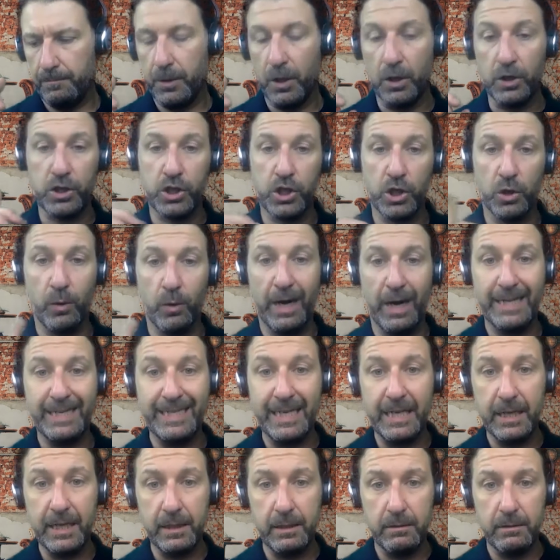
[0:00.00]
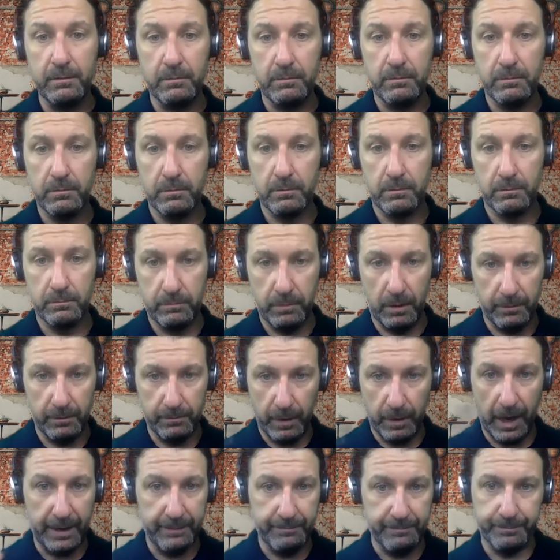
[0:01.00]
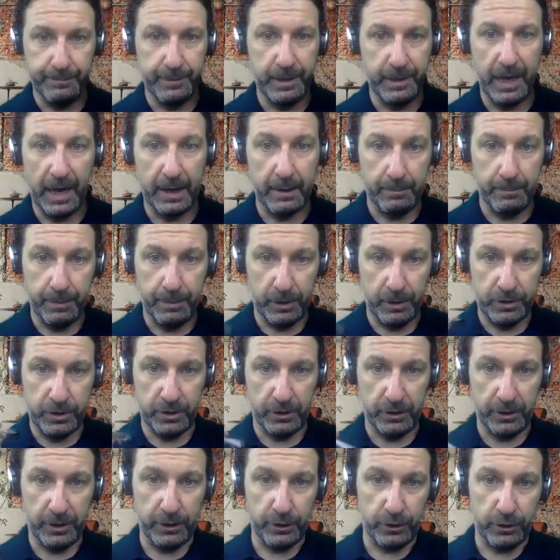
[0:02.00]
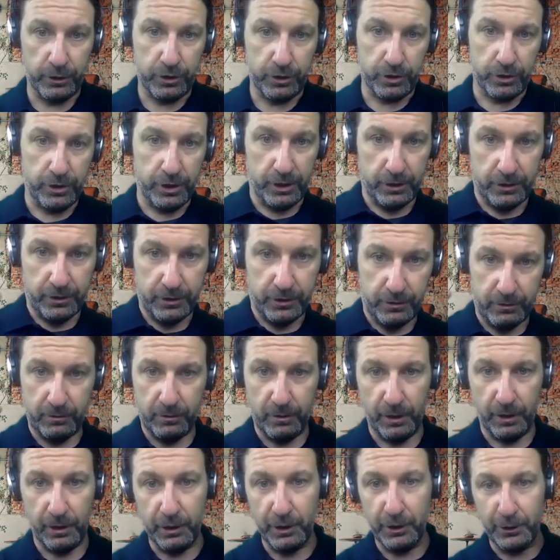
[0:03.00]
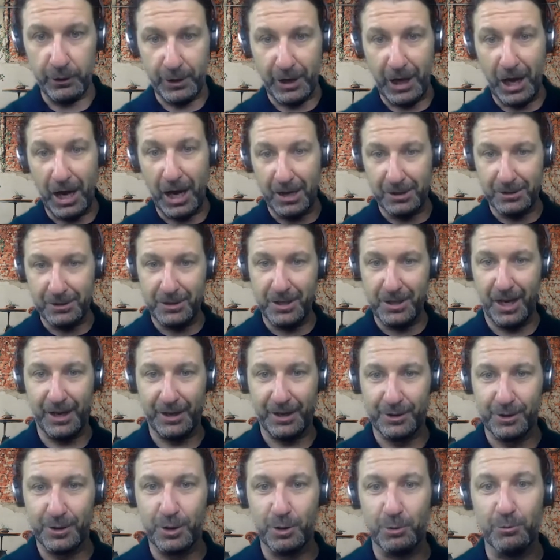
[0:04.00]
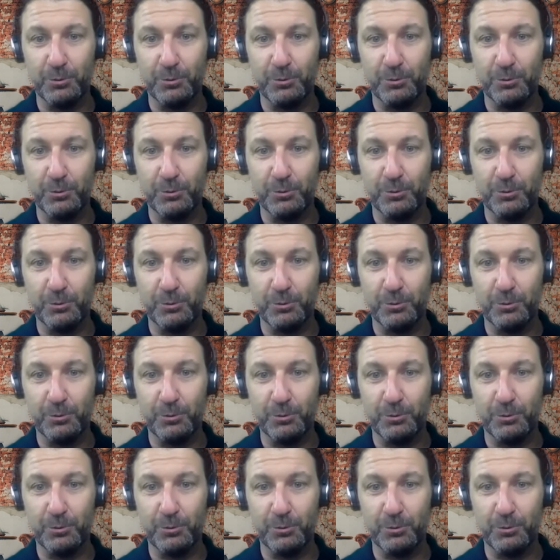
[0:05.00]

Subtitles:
So I got a bunch of literature, just a little context.